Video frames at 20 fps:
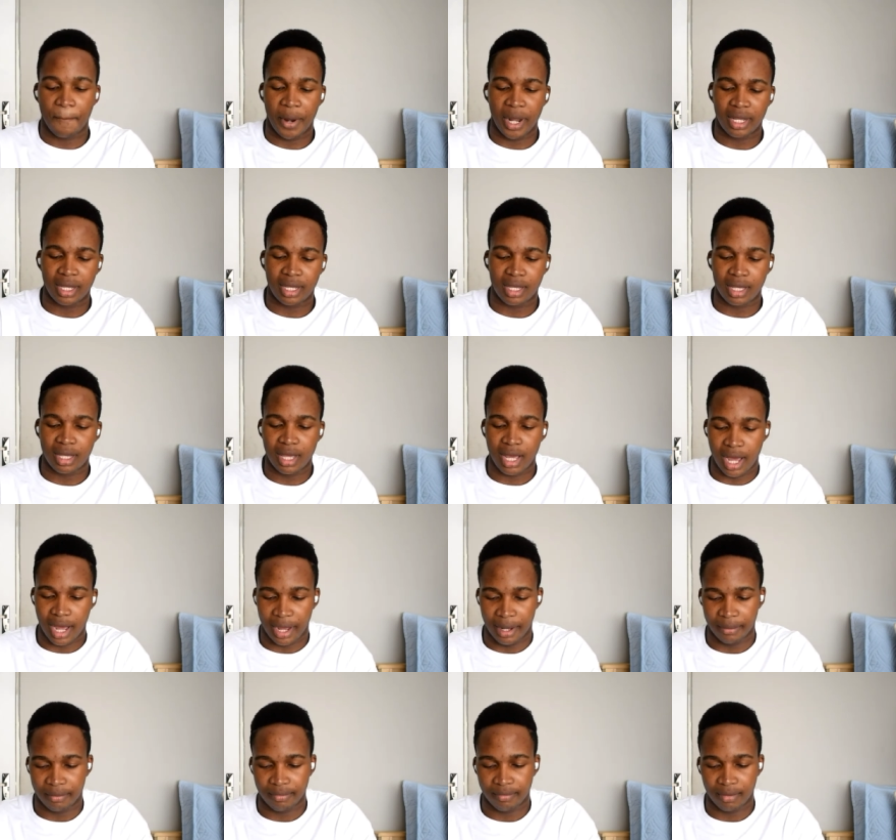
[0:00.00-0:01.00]
But
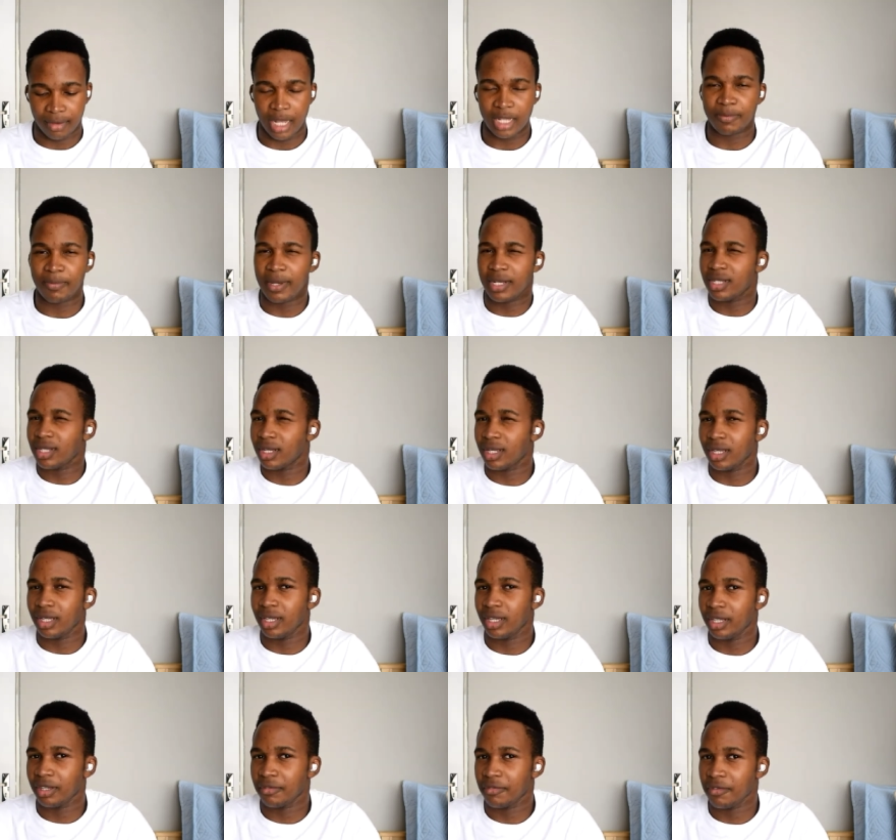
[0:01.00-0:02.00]
yeah, that's basically
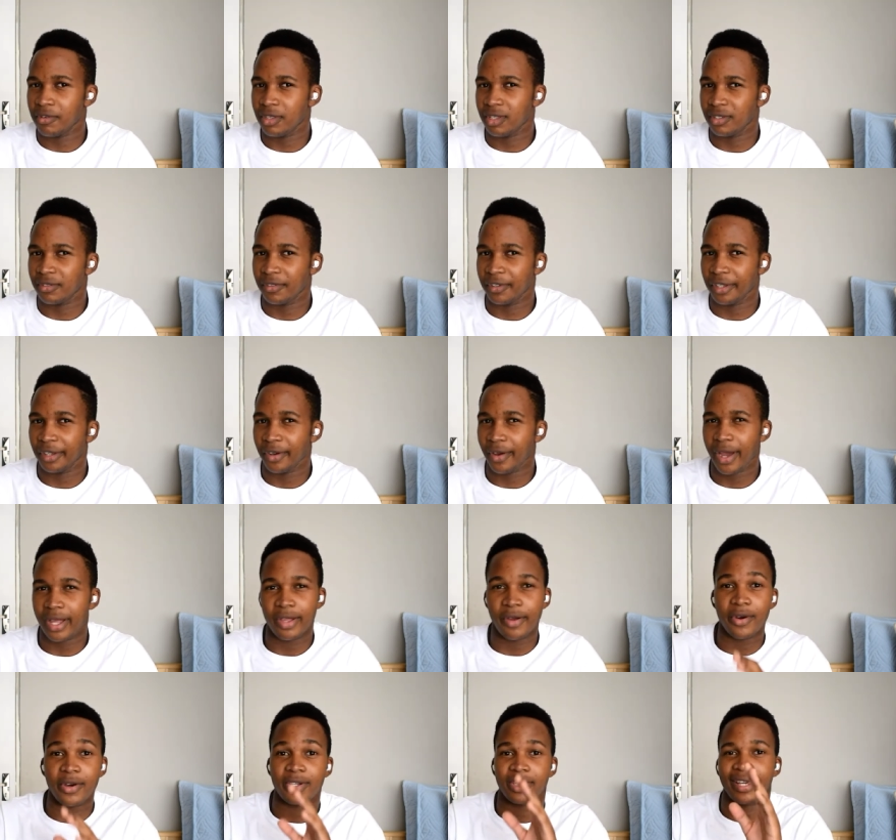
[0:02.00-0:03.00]
it for this video. I
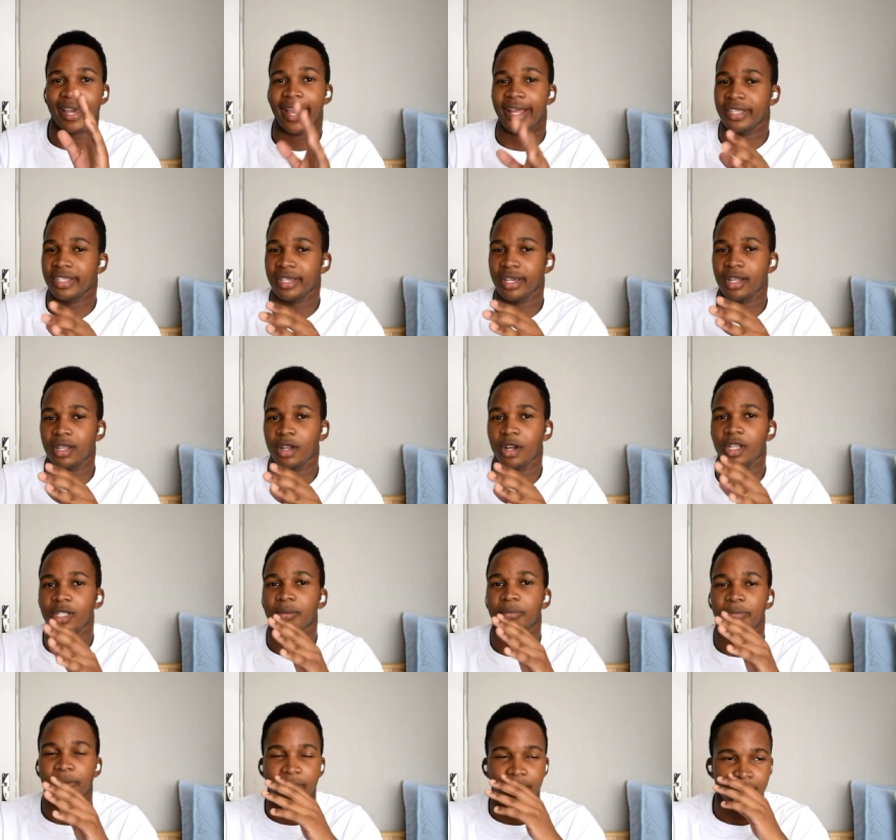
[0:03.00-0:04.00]
know I was ranting a
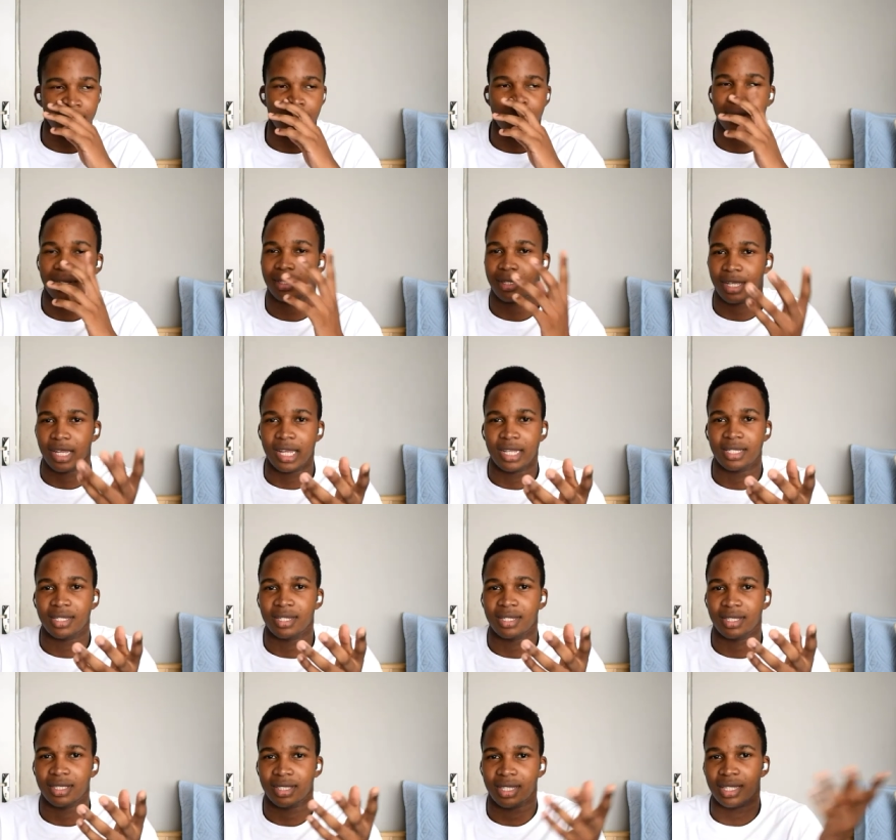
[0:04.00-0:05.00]
lot, but
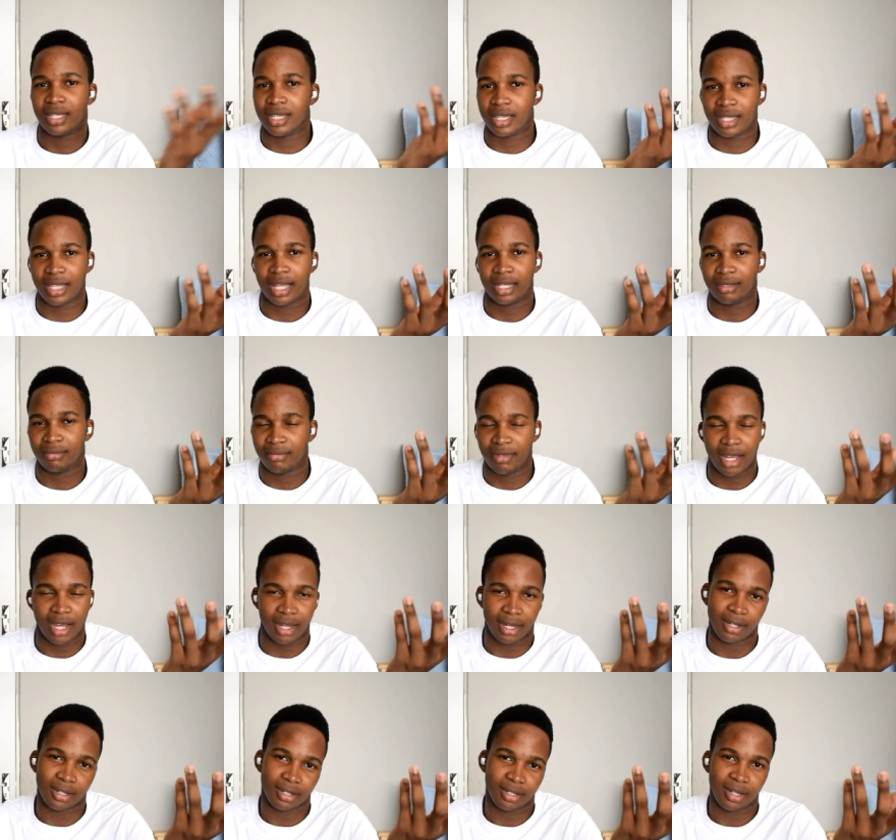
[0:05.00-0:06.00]
it's that, yeah.